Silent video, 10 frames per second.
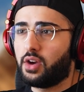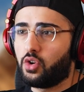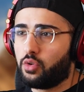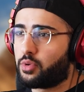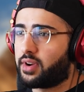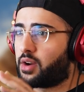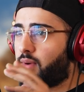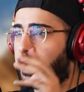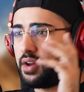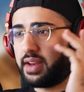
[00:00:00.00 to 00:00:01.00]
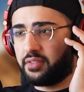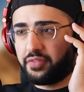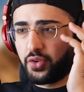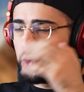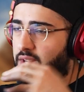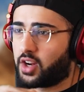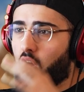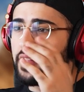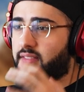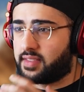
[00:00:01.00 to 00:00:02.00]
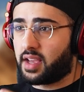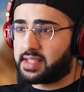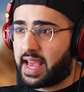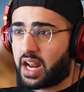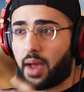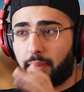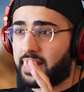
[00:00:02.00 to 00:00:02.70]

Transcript: Ubering around, food, it all does add up.